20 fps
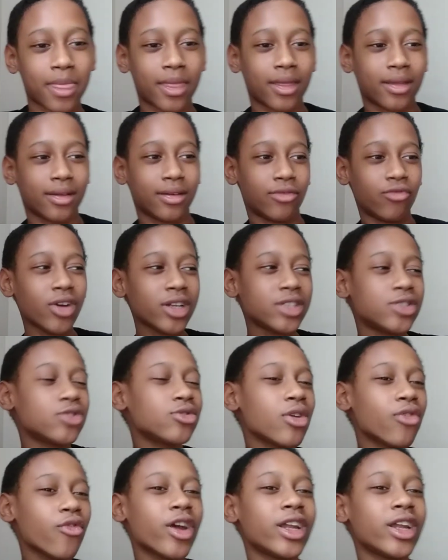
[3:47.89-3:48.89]
Russell
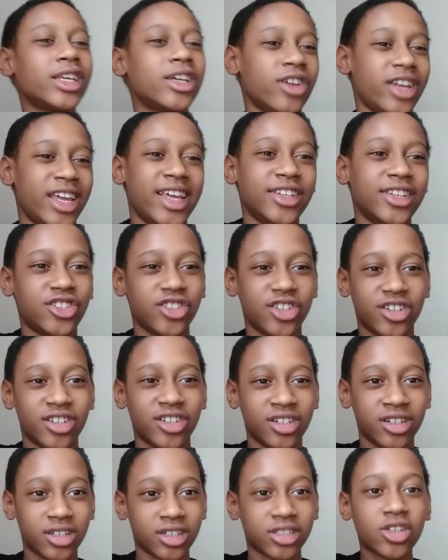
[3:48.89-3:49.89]
already injured.
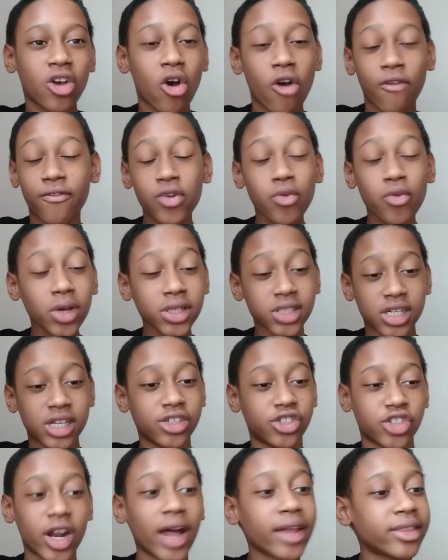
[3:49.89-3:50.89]
So if he wasn't
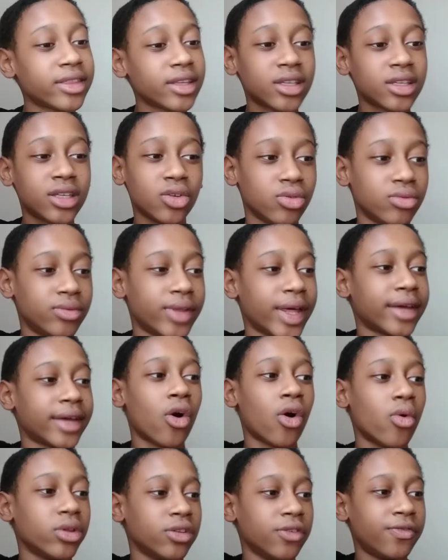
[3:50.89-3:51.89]
injured, I think he would
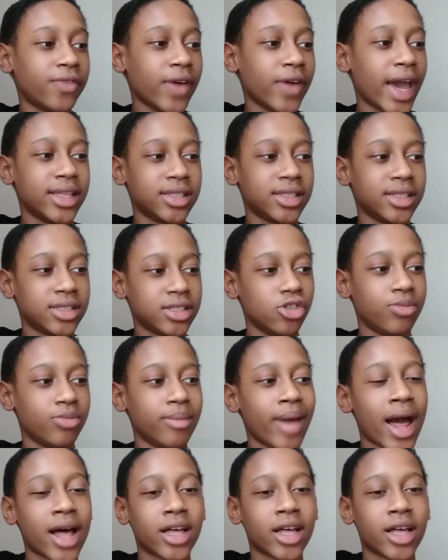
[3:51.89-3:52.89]
go on the fans and it would be
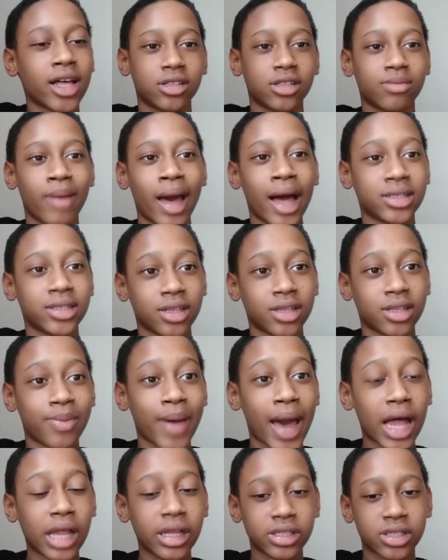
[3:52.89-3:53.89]
malice at the
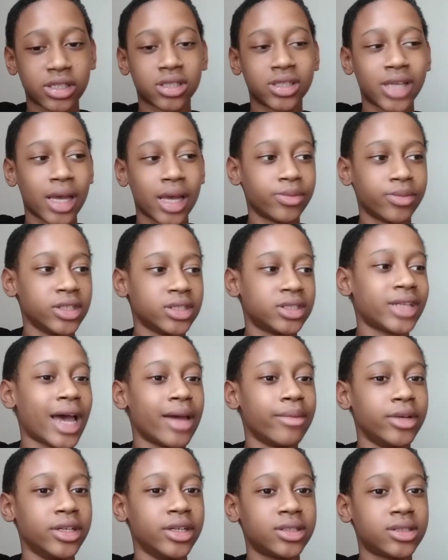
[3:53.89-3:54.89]
Palace. Except this
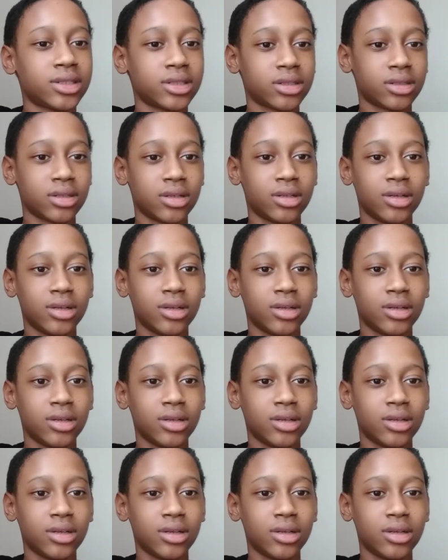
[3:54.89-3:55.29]
time it's